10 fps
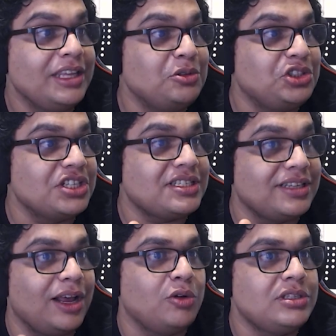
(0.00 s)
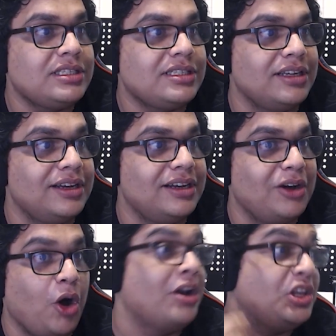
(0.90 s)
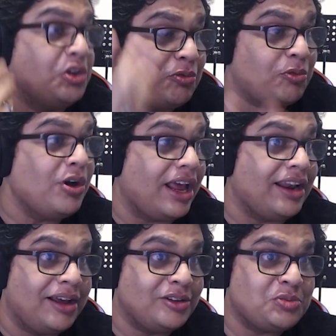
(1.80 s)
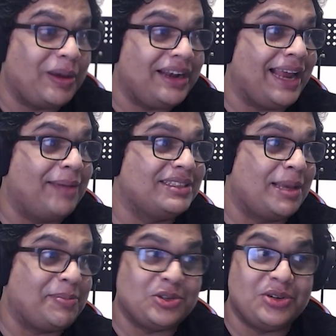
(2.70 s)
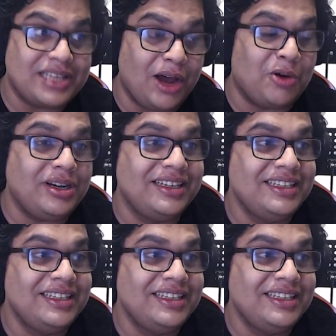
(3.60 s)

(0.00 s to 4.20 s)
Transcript: you just announced, or you would announce by the time this episode is out,